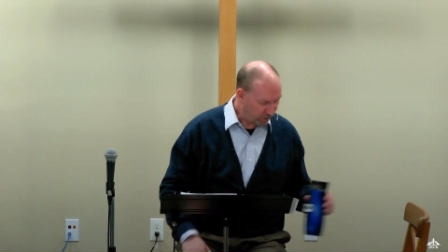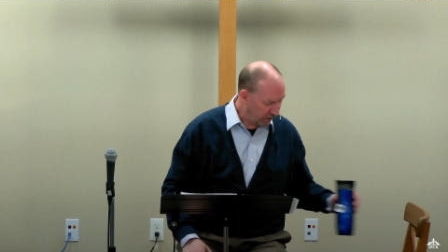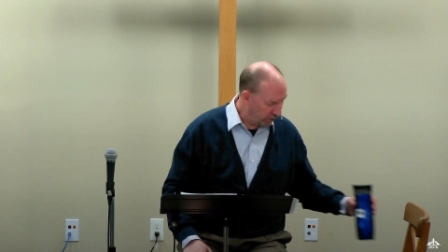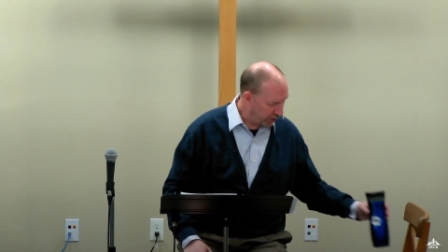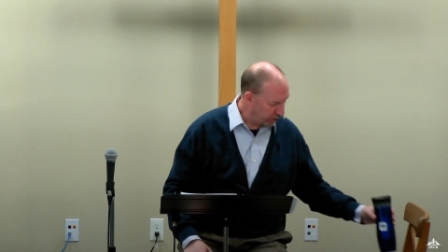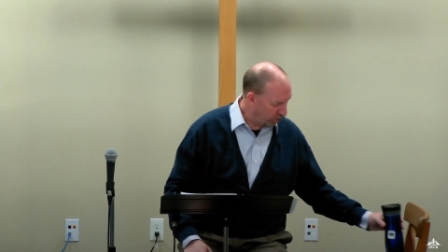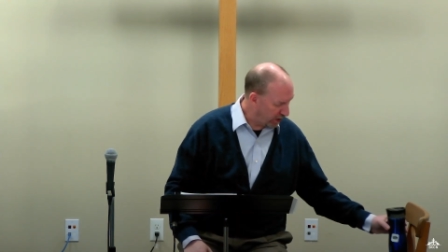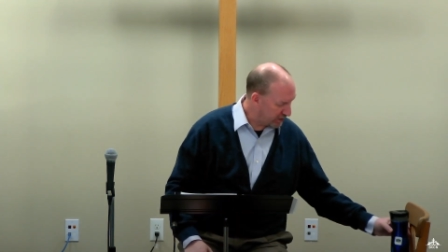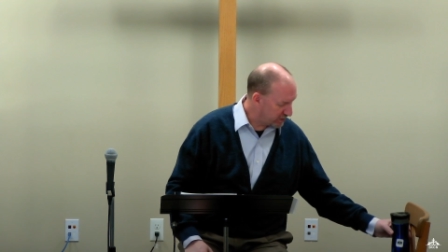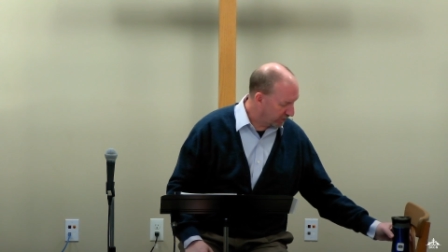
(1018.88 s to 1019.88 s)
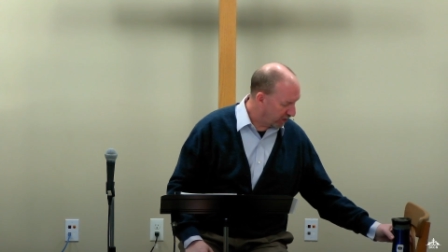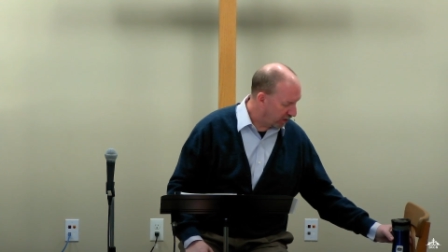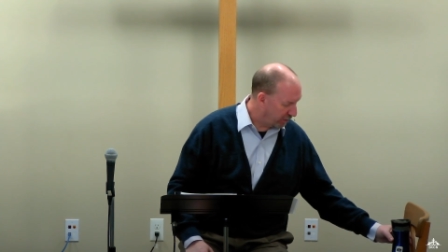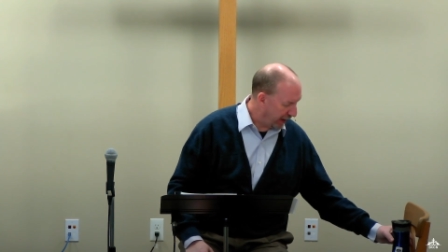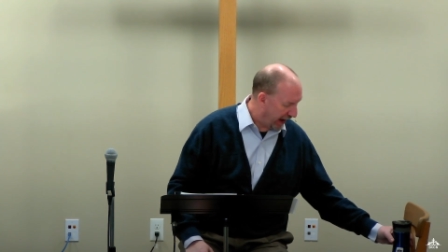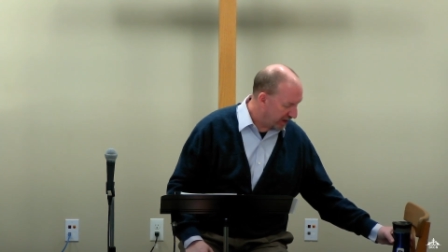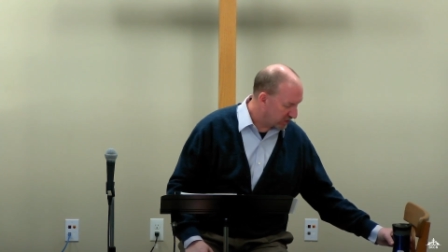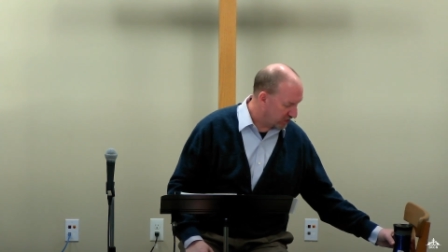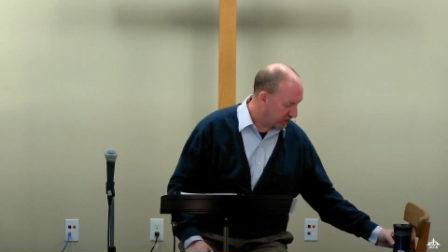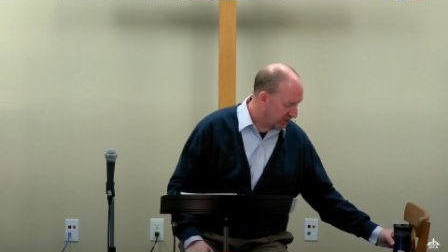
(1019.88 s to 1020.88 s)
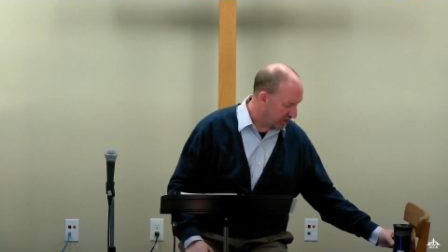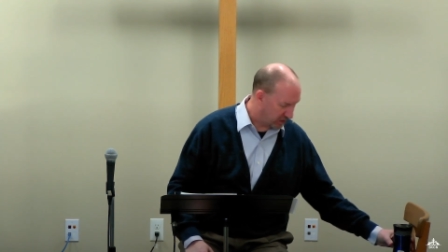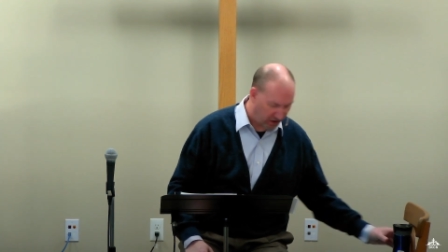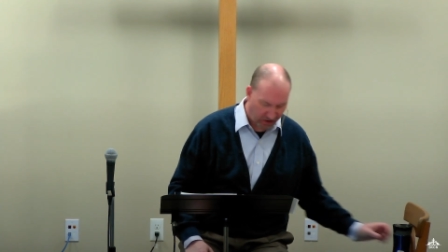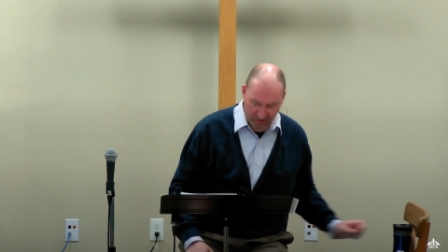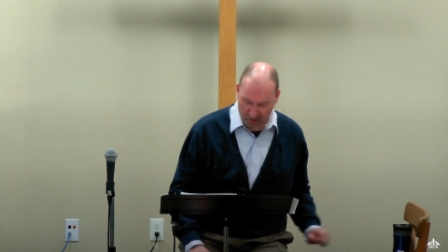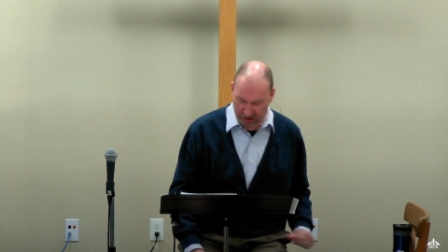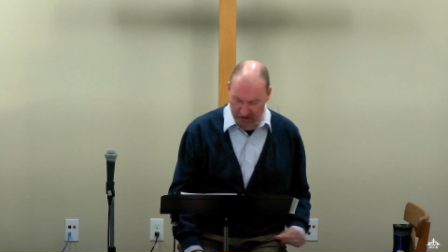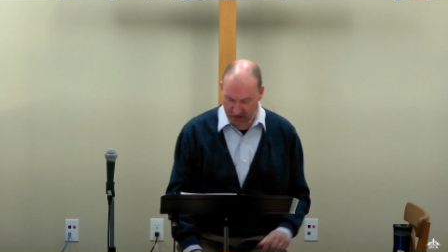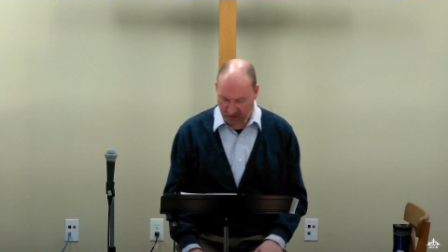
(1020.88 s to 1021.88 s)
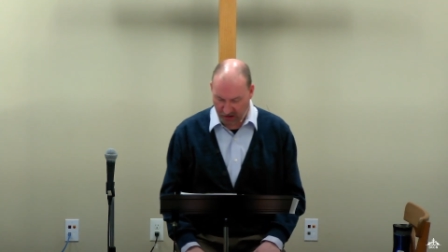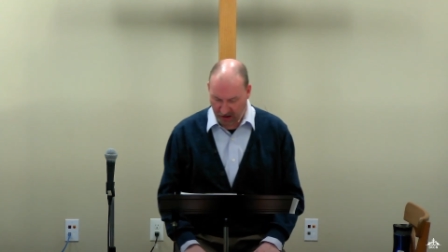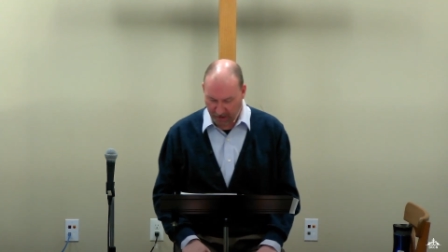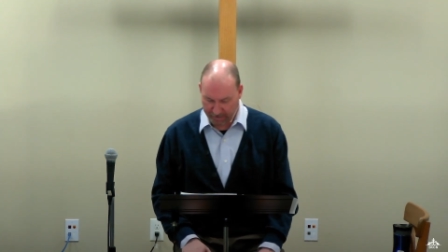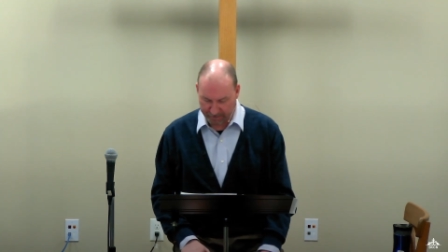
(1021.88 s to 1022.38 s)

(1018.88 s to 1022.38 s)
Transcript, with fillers: Look at the rest of our passage in Isaiah 42 there.